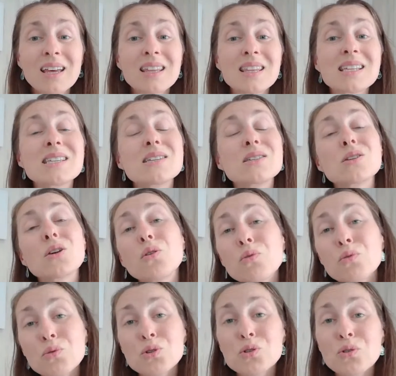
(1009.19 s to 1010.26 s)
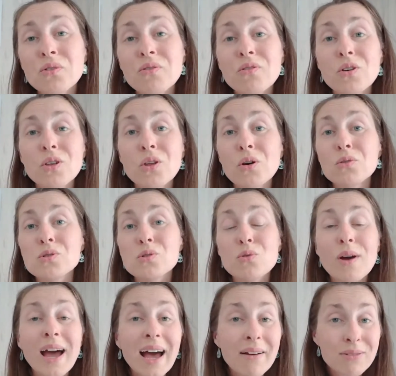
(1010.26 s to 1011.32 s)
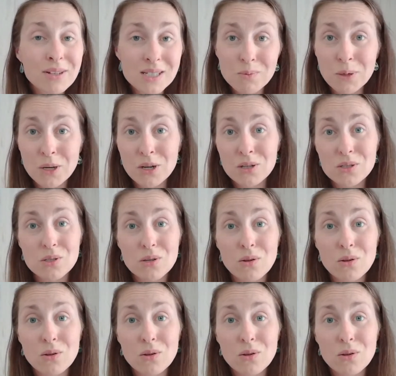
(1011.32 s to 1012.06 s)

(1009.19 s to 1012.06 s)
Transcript: This is crucial for those who have experienced